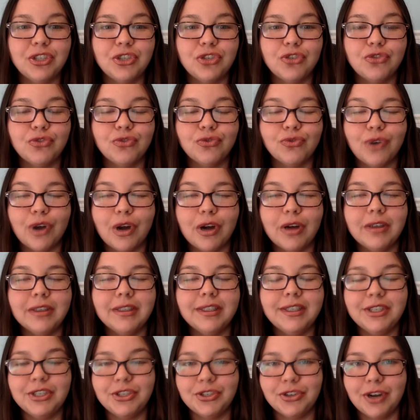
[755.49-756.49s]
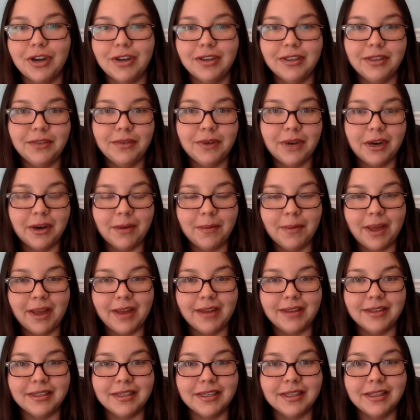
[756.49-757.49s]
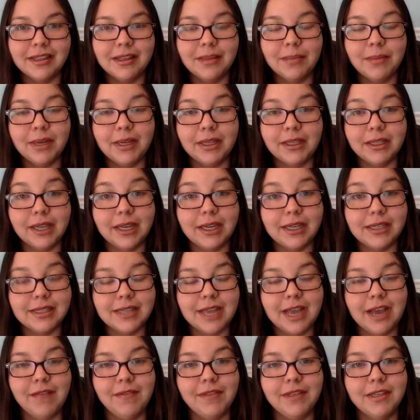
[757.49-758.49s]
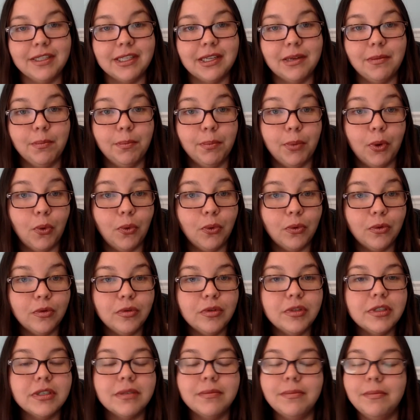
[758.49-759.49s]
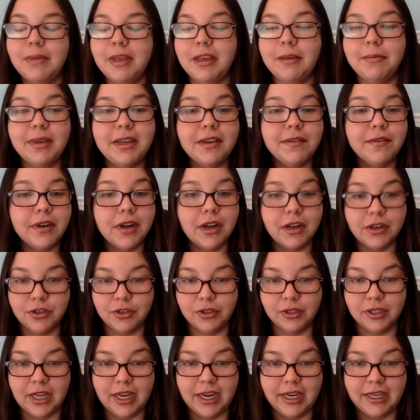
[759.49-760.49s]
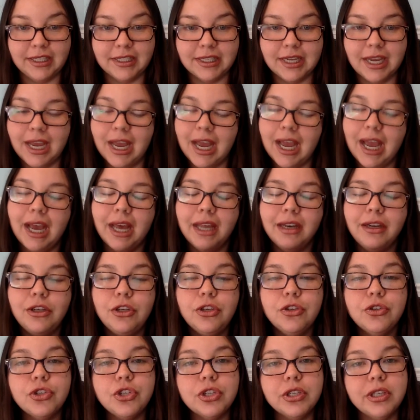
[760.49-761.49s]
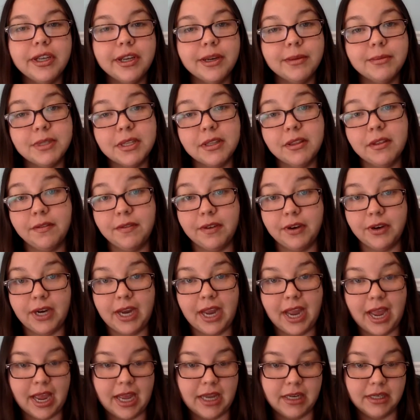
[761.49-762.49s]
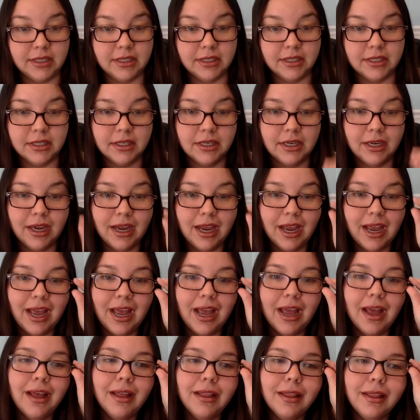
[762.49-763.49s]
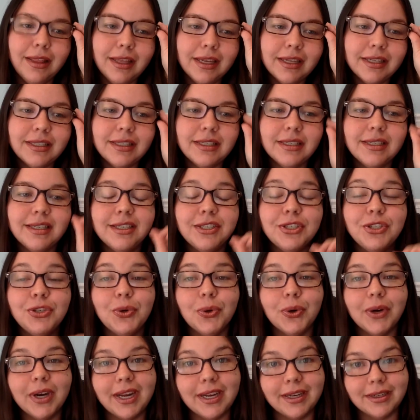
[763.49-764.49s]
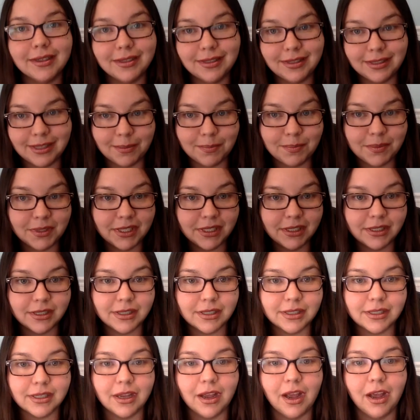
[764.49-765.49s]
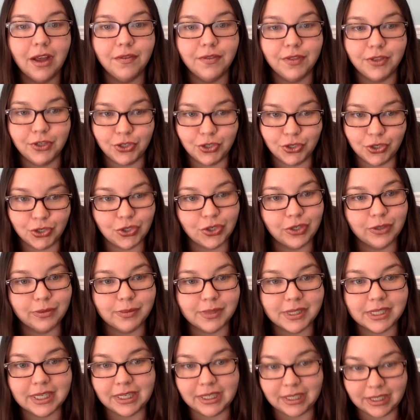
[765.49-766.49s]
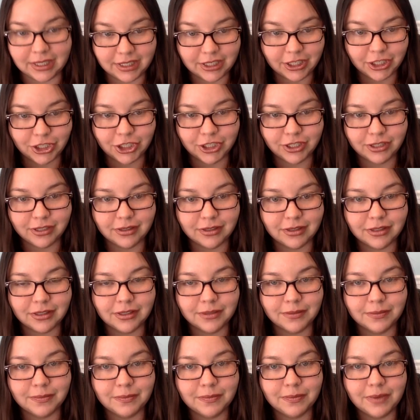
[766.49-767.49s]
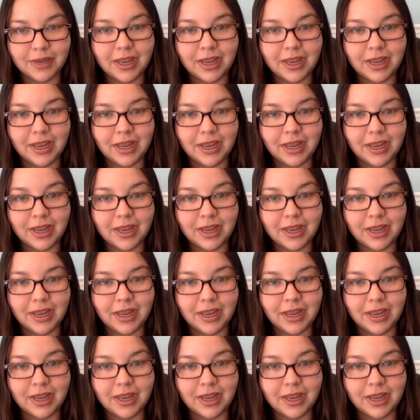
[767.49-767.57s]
I strongly, strongly recommend that my clients have this in bold, maybe even underlined, and it usually comes at the very end. This is your acceptance of the terms and conditions.